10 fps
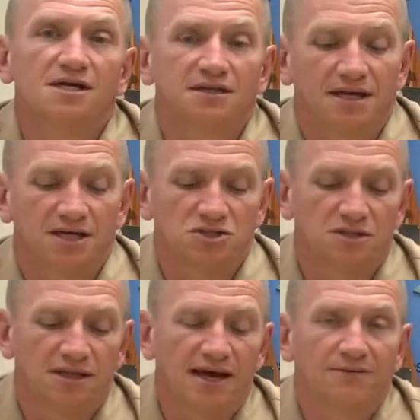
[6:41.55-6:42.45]
The
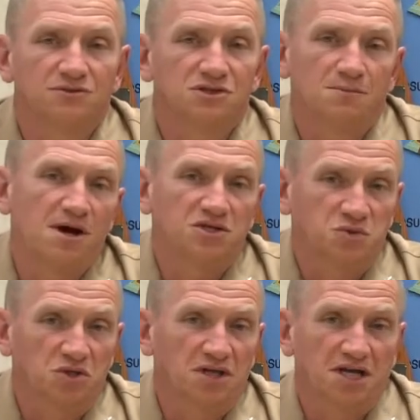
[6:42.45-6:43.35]
answer to that was the
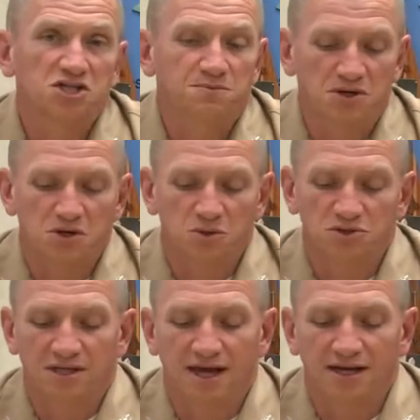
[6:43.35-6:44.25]
Montreal
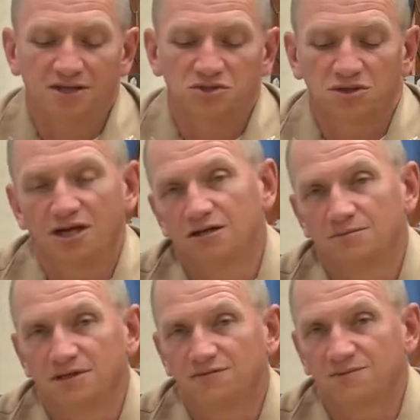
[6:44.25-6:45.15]
Expos, and that answer came
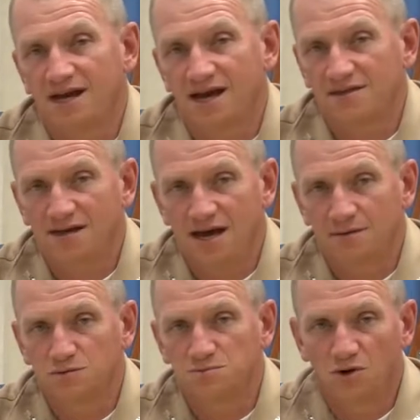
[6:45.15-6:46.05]
to me from Kathy
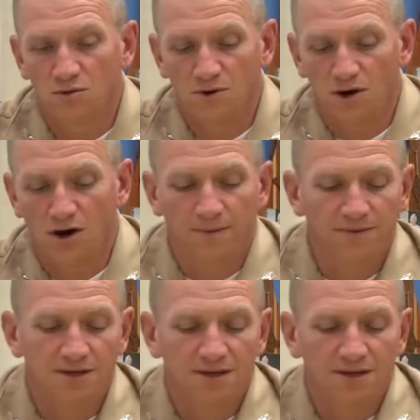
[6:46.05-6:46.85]
Adams Bomar.